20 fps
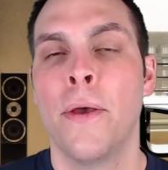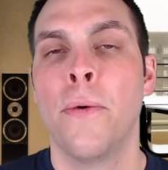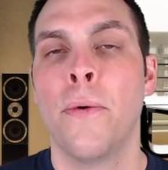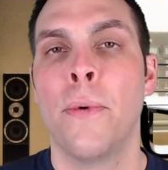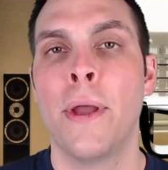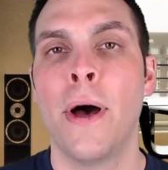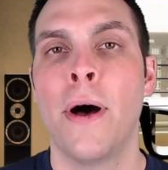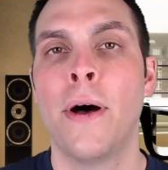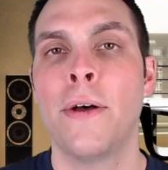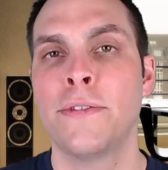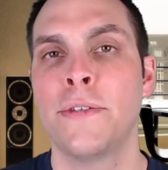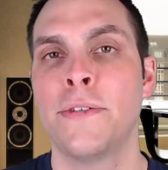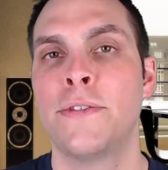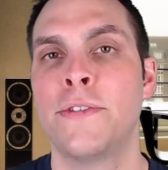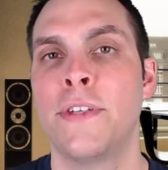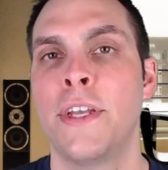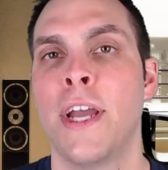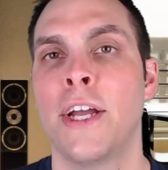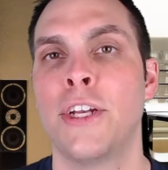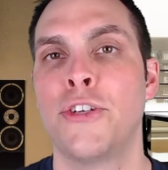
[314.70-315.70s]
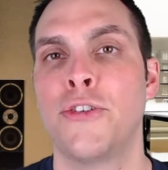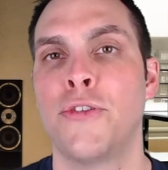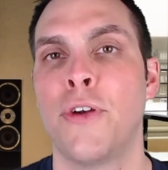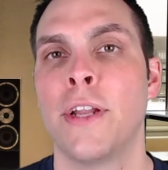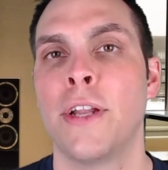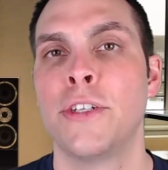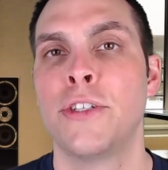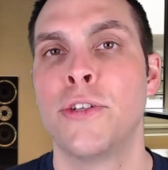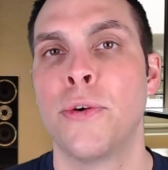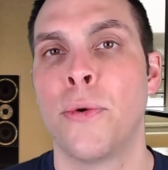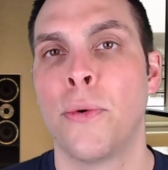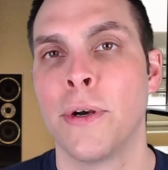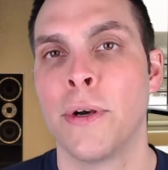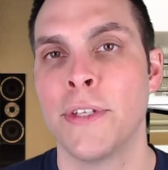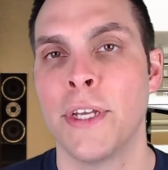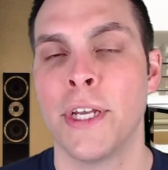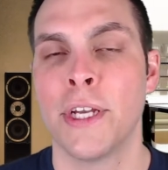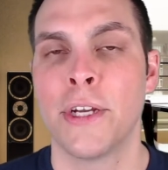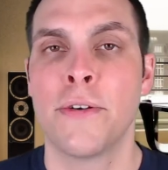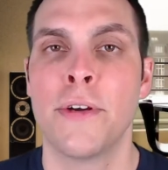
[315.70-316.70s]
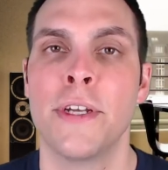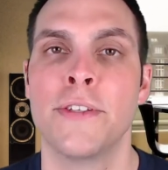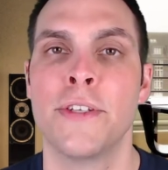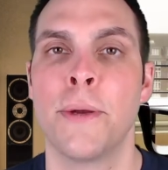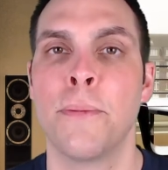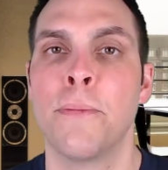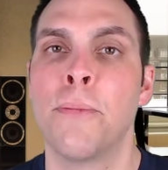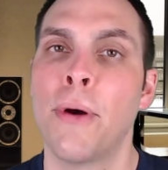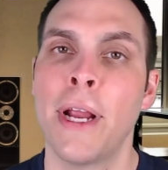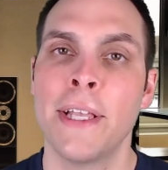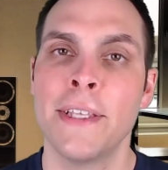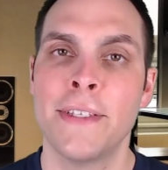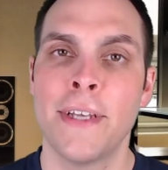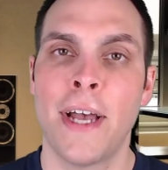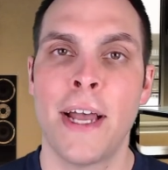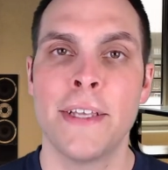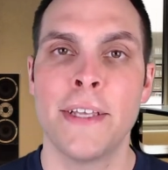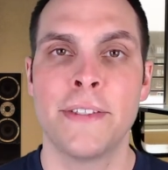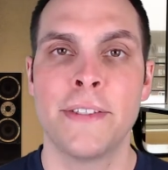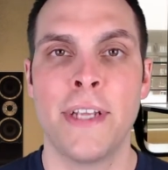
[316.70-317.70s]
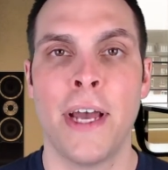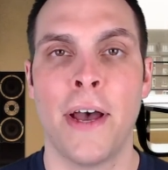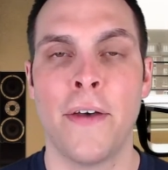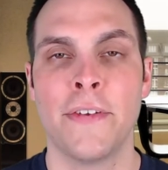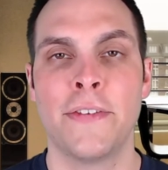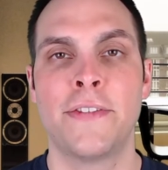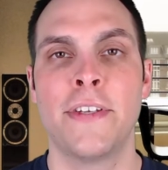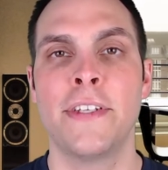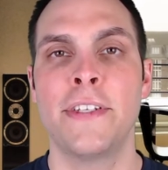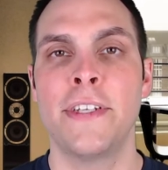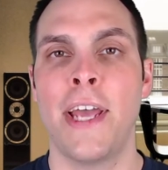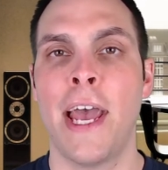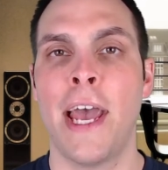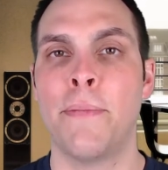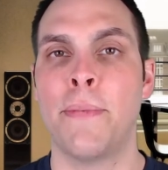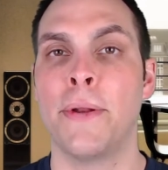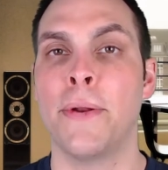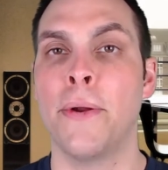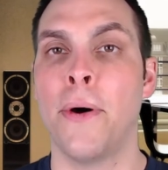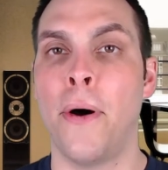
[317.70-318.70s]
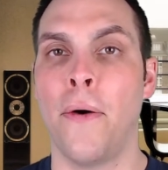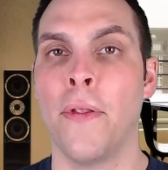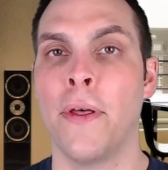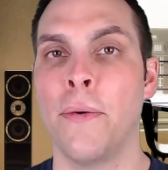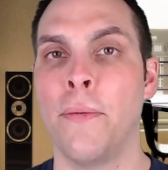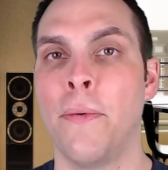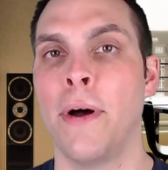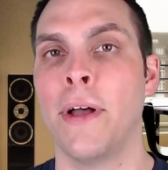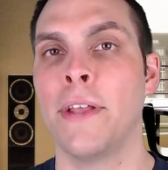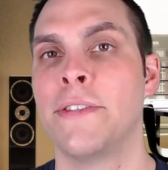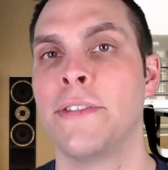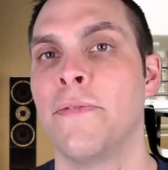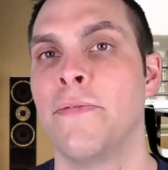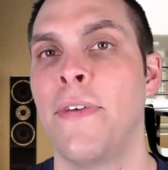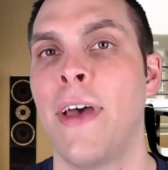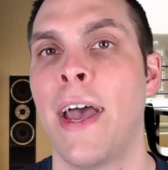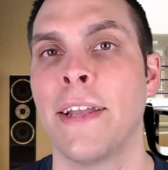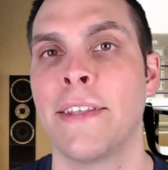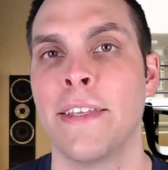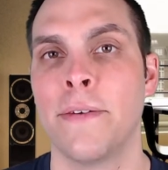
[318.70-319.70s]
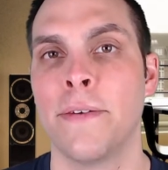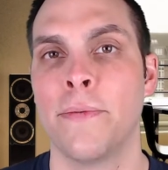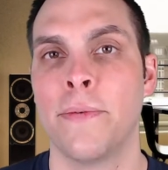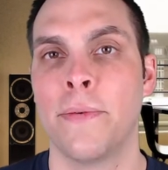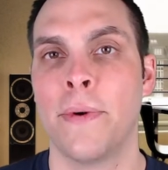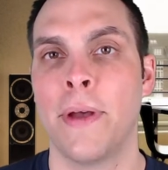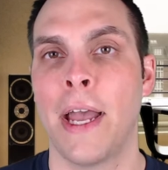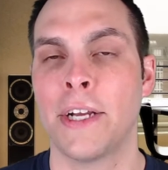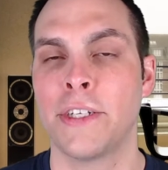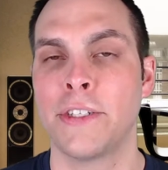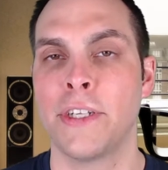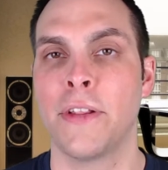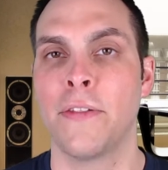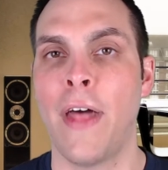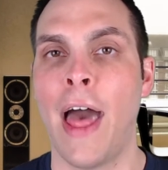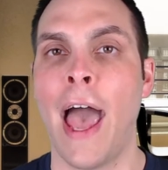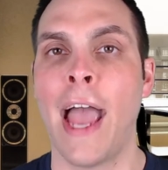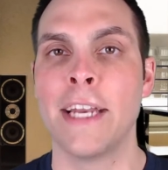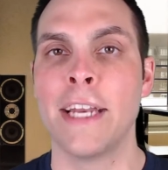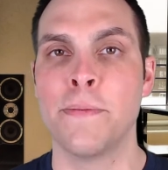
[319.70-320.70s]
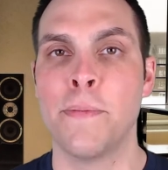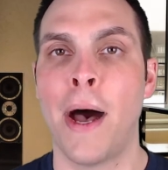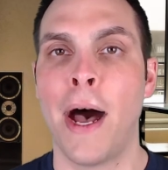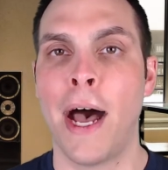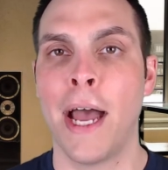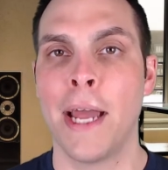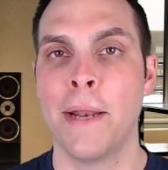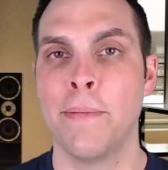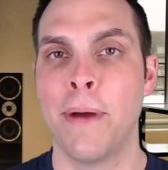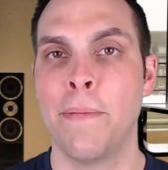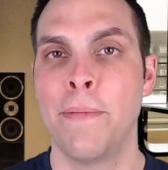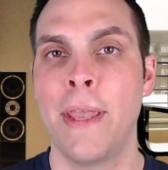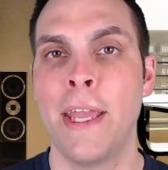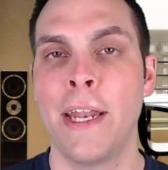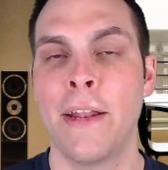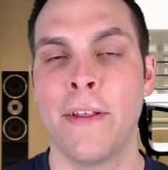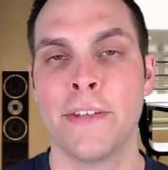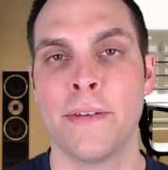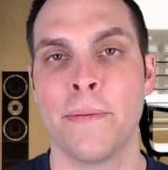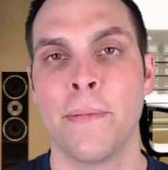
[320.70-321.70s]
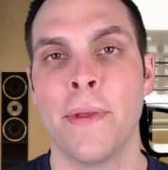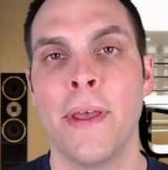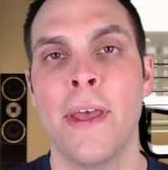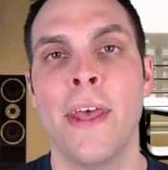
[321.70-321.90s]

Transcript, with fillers: We also see a trend towards increasing brain size. Now, this didn't happen all at once. In fact, it actually lagged behind bipedalism.